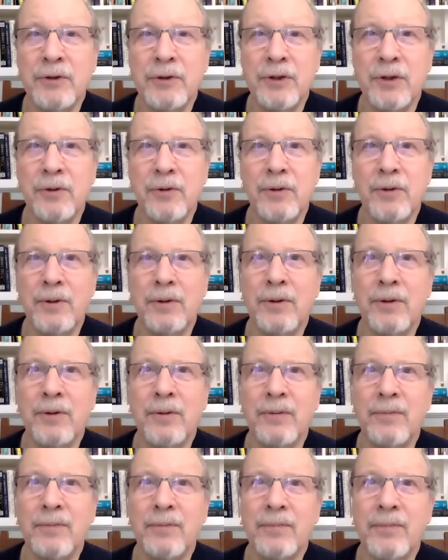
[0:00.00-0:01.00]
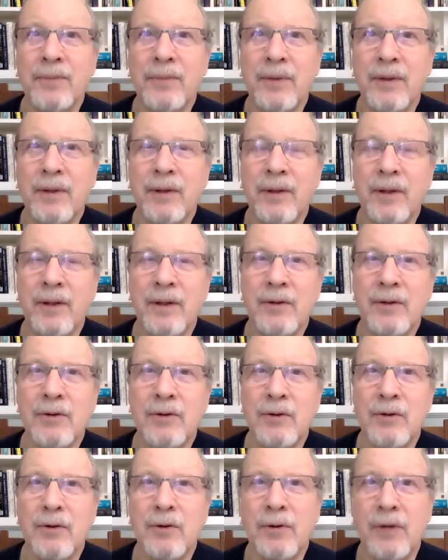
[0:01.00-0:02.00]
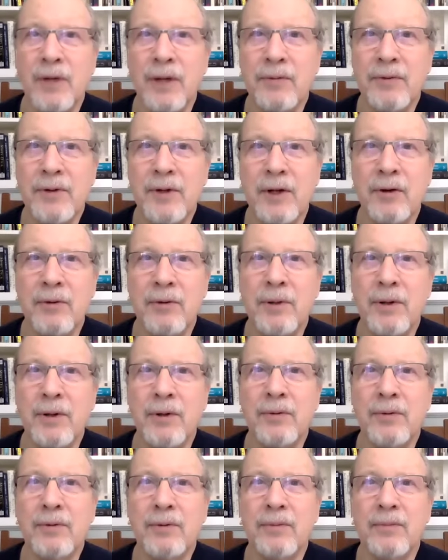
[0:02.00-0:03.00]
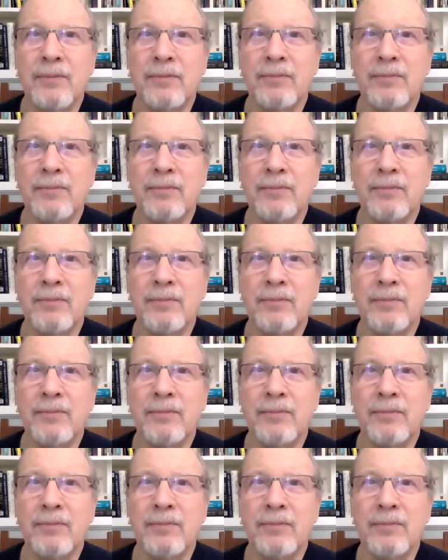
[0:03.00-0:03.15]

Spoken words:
shoulder to your left elbow,